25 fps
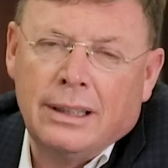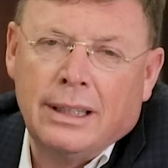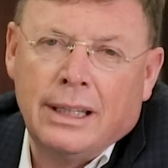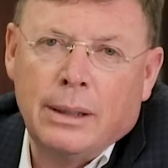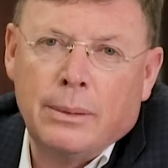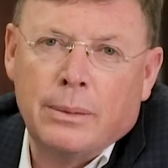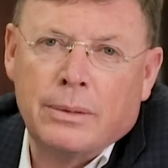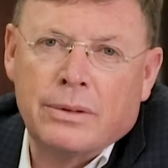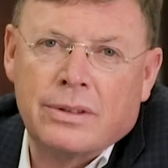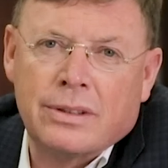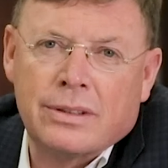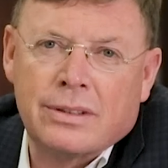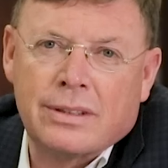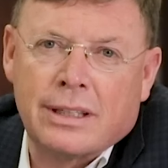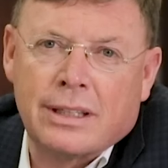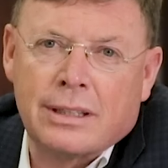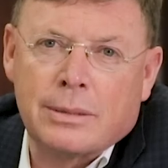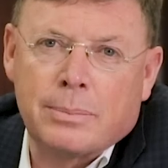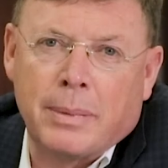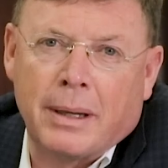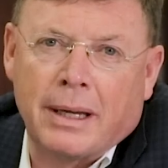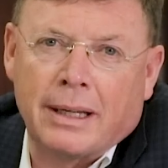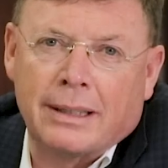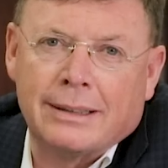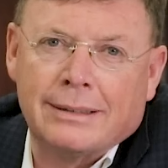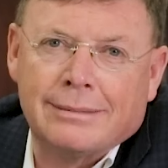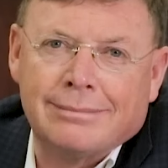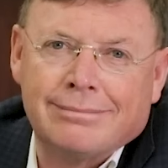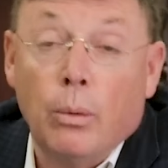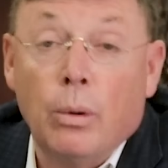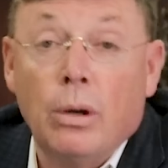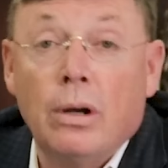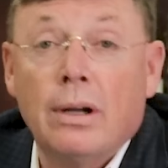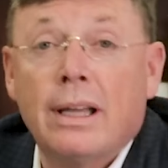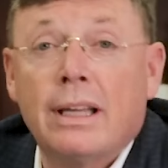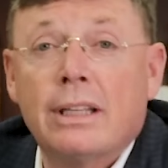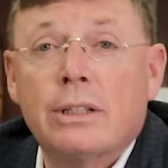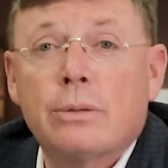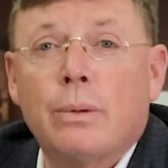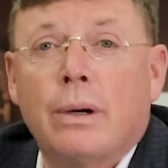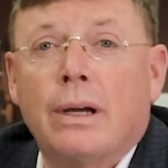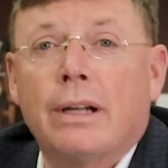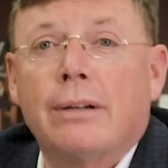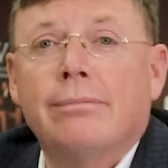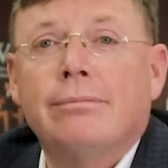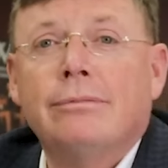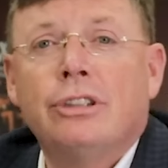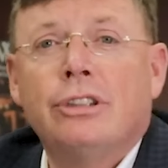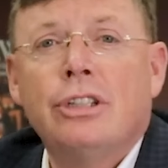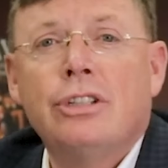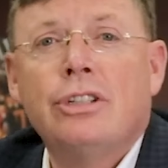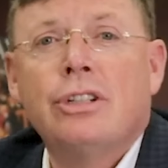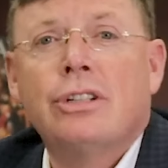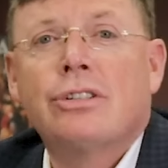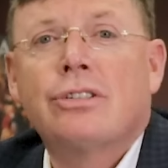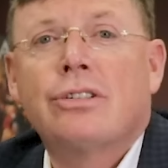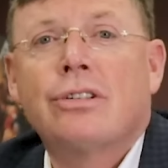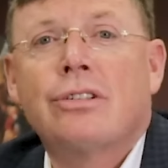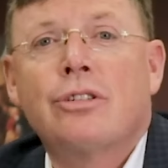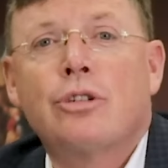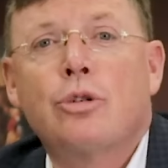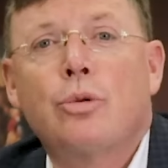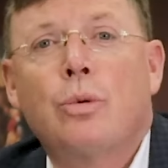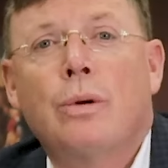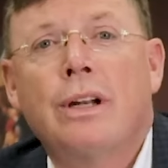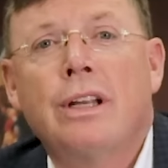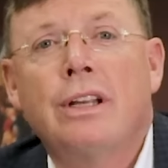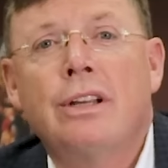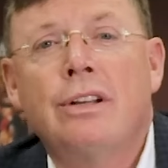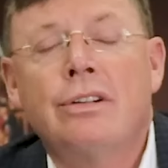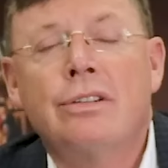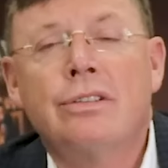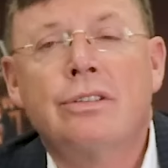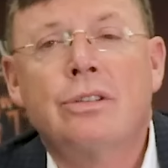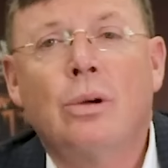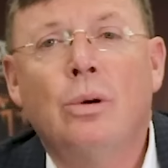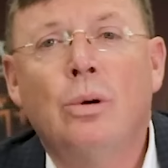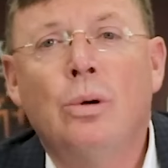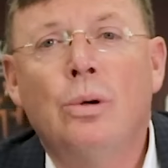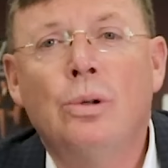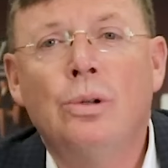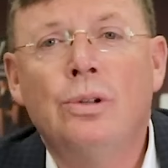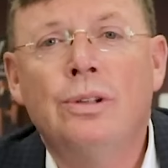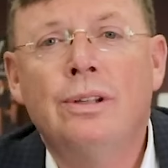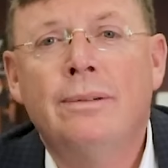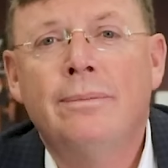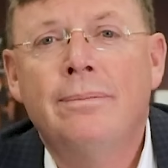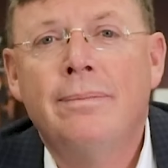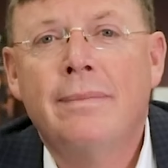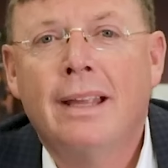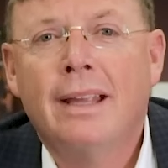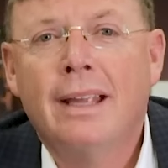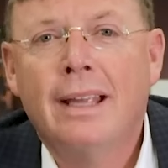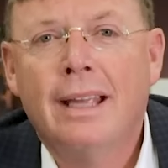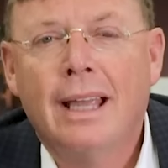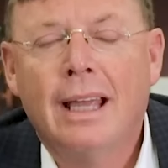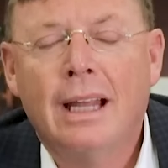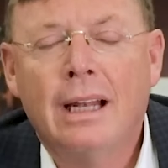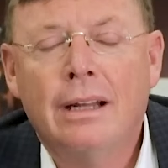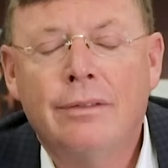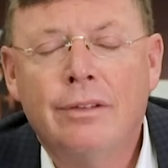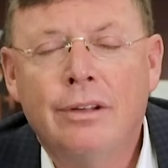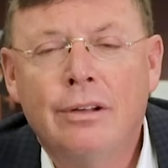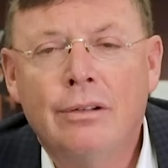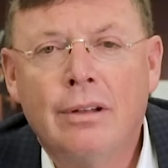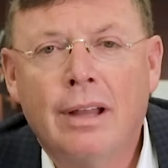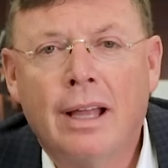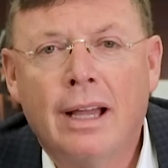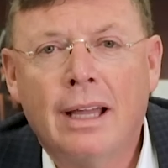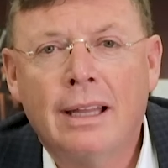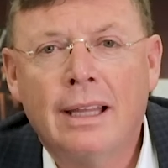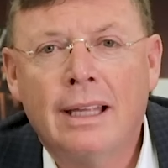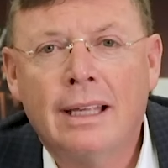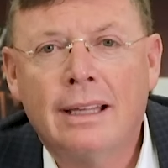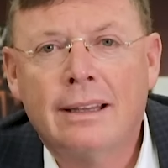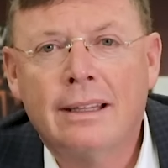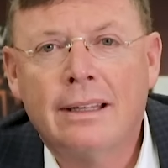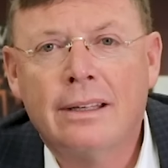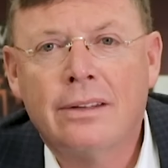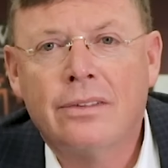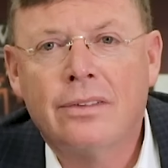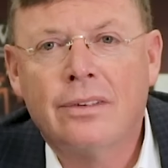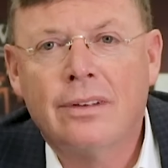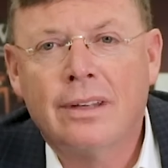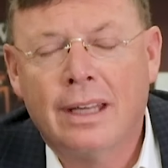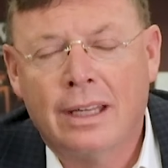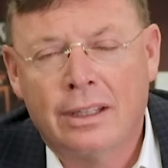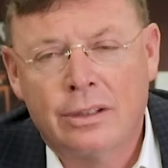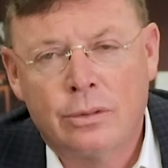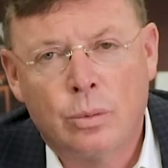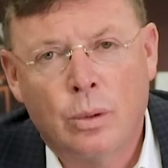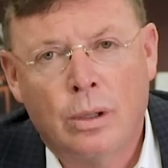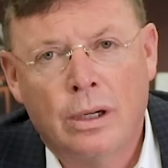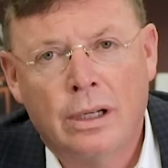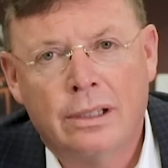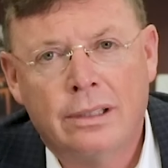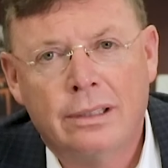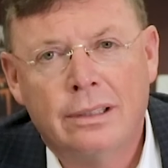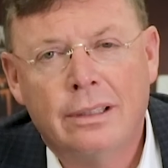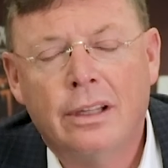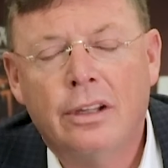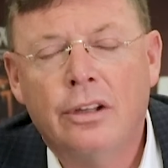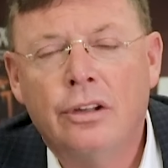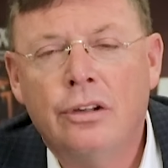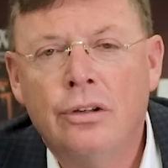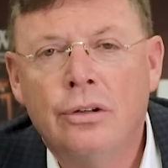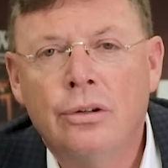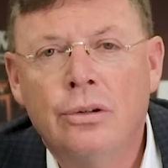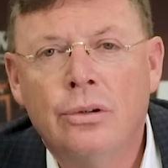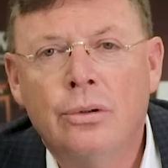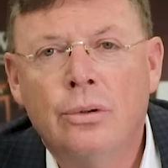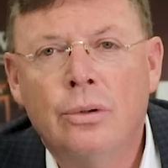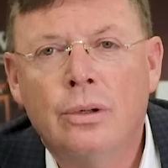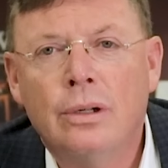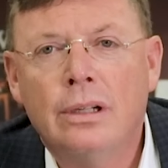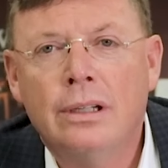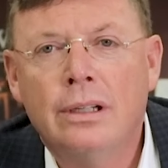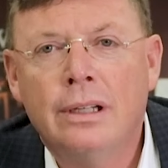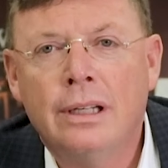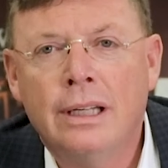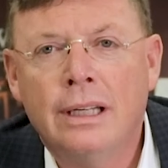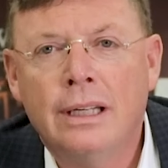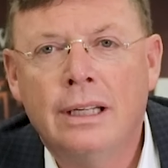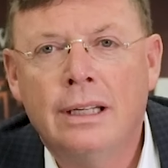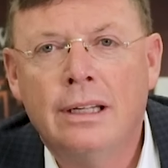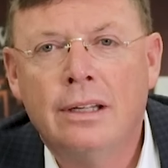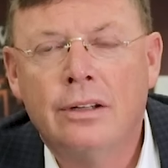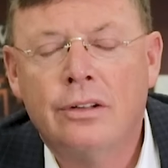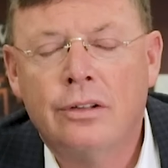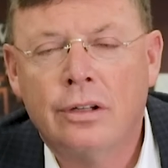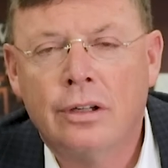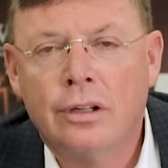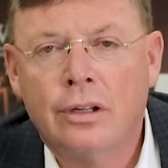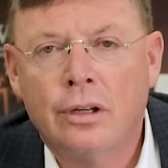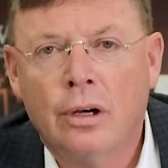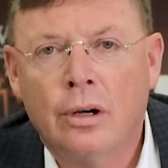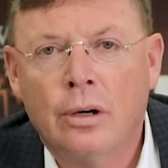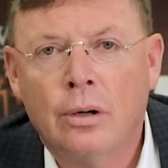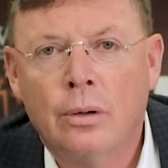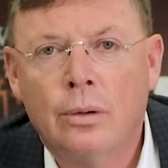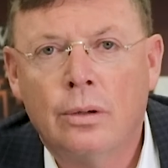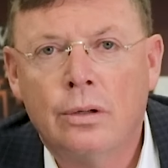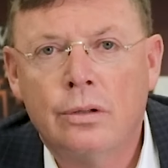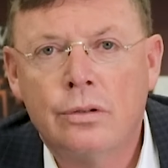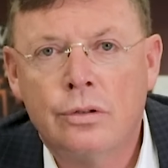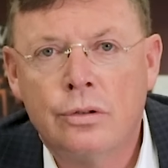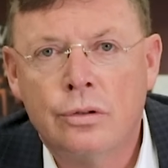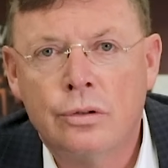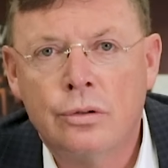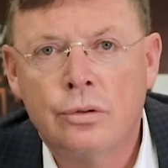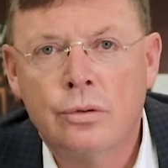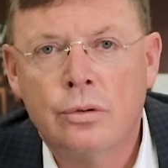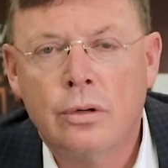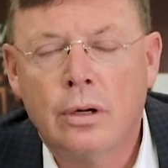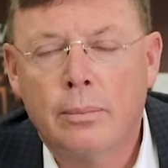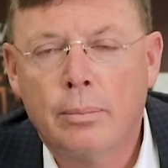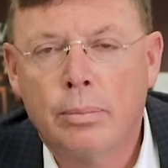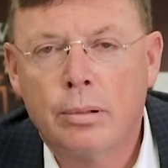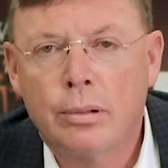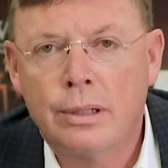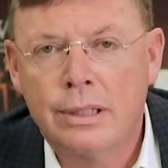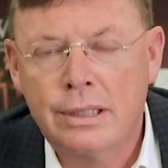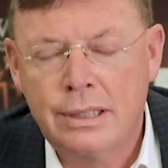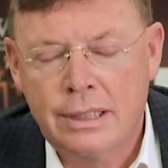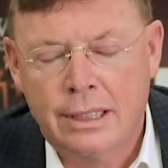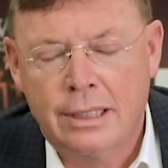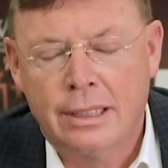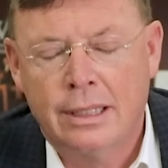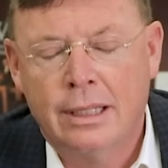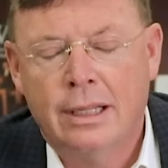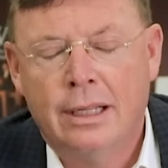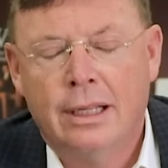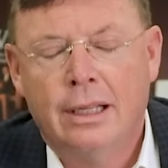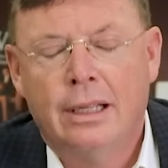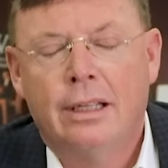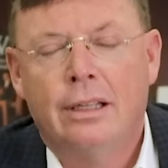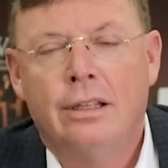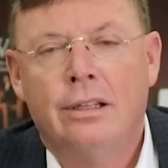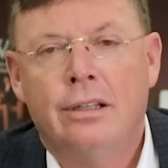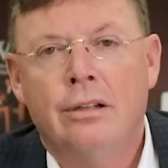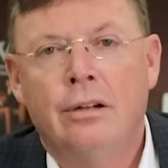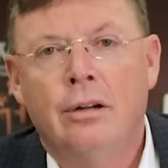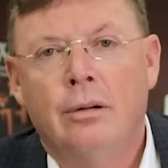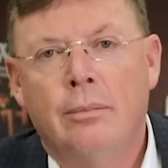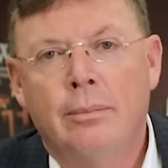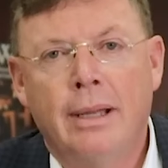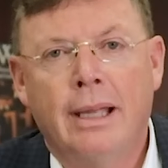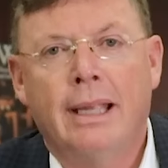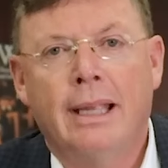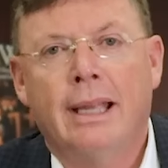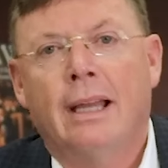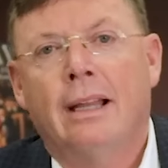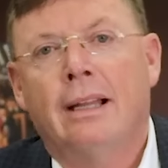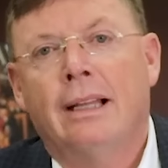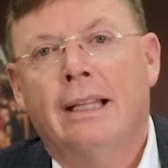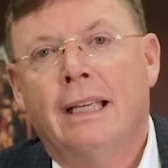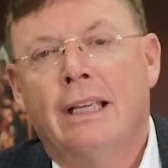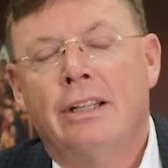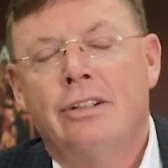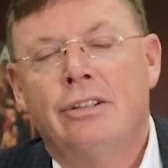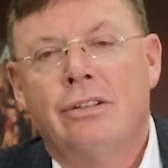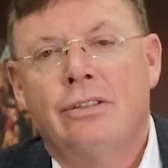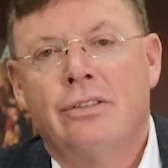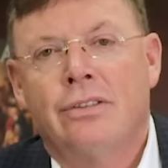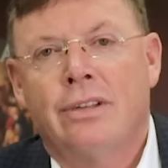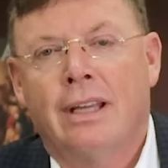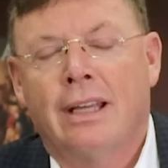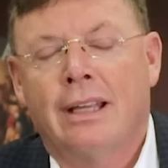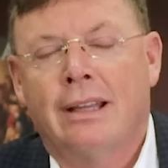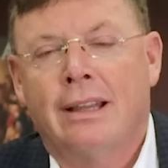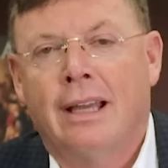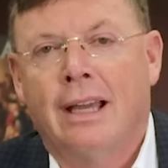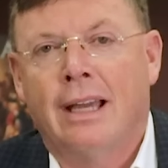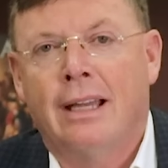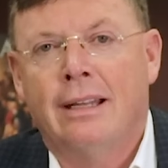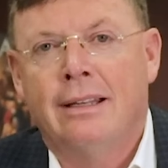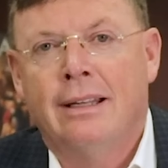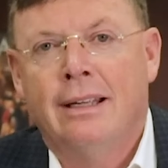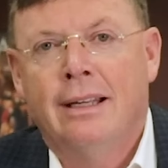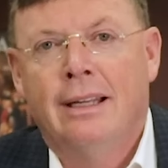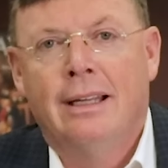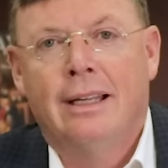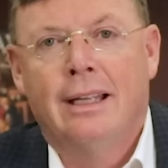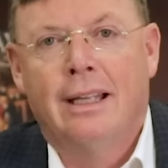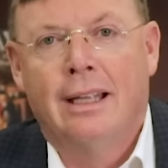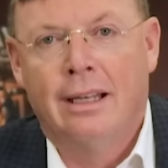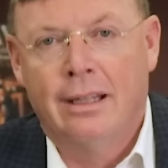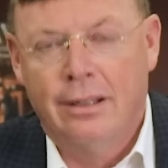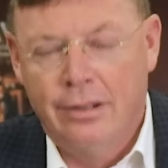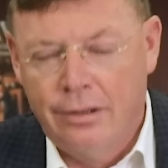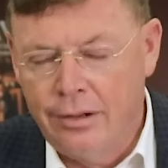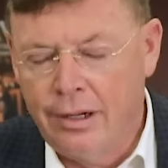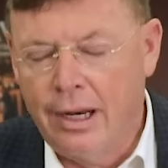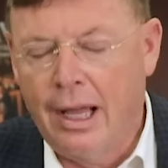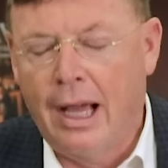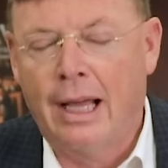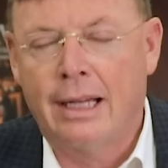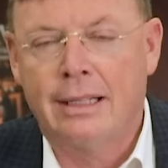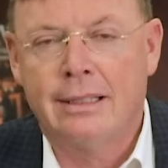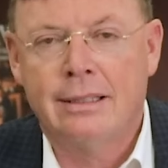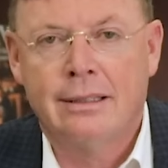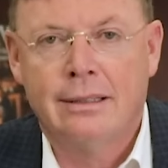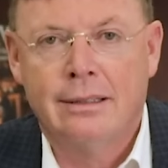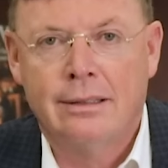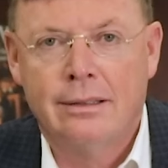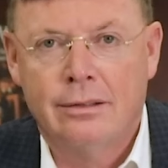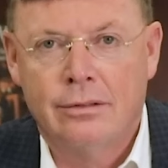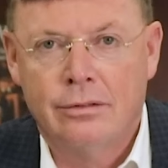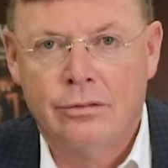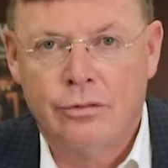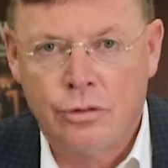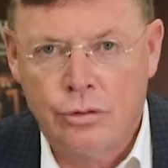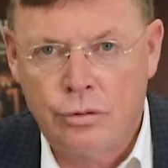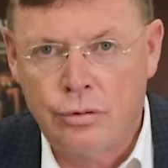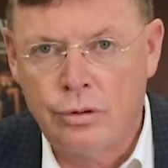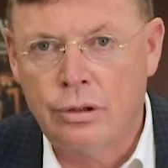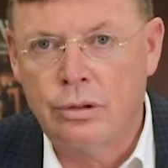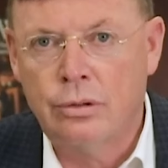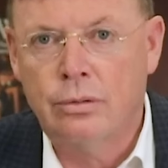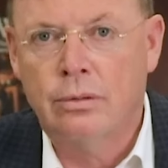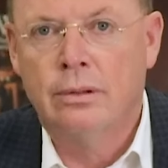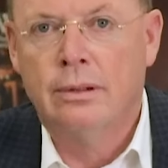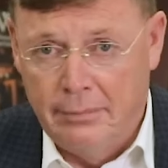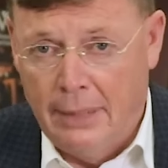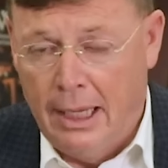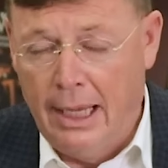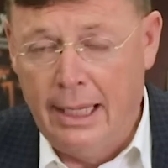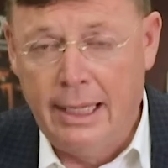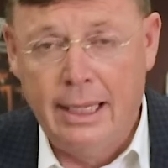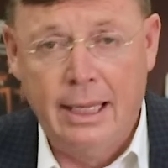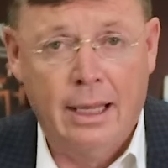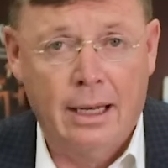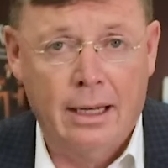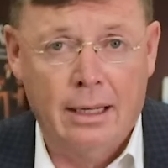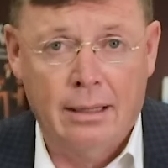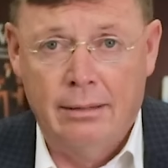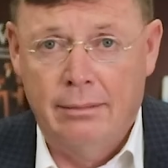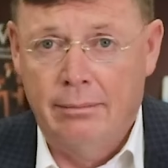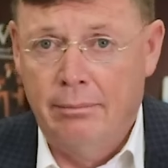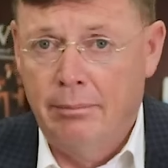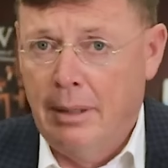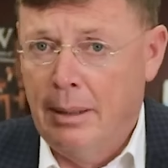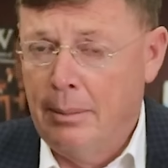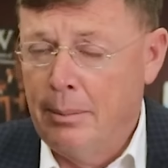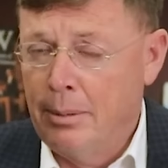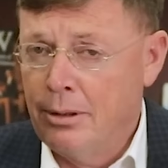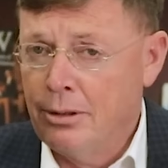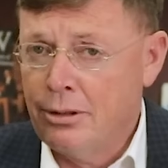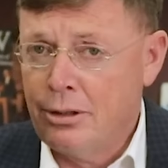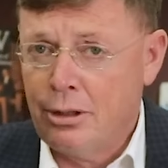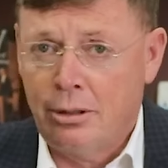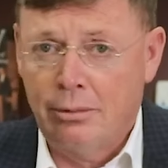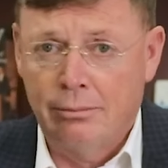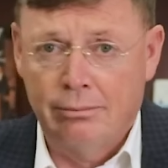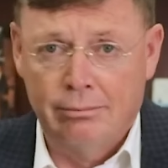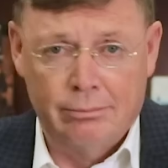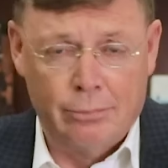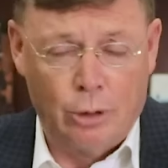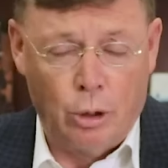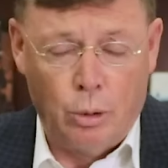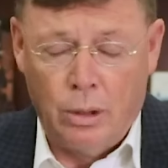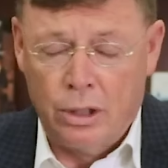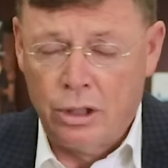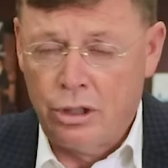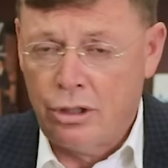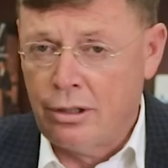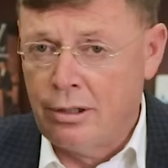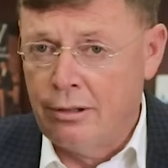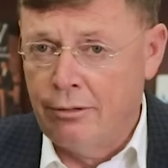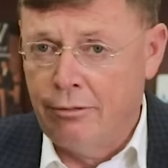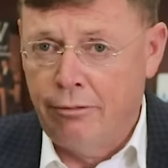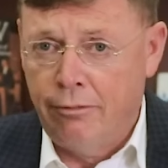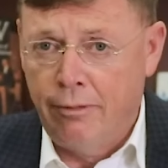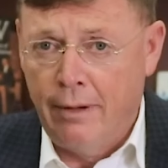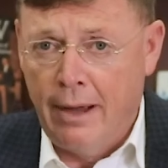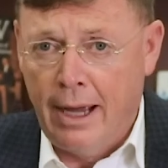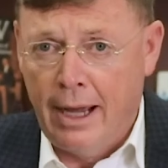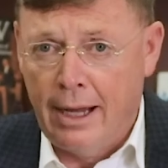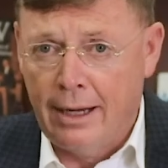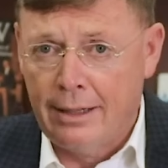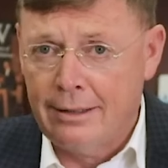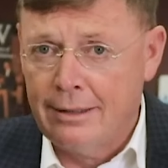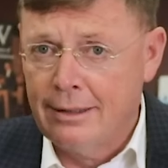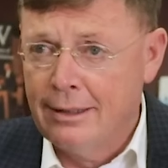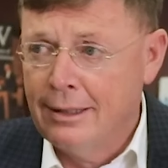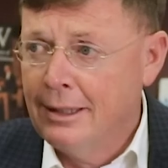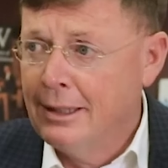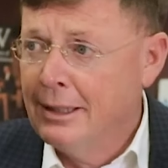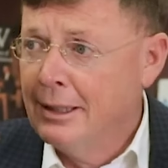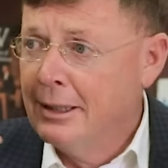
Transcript: he was the suspect. Well, guess what? She just turned 20 years old. And if you lie like this, guess what? You need to go to prison. You don't make allegations like that, and they're not true. I get it. Maybe there's a question of fact.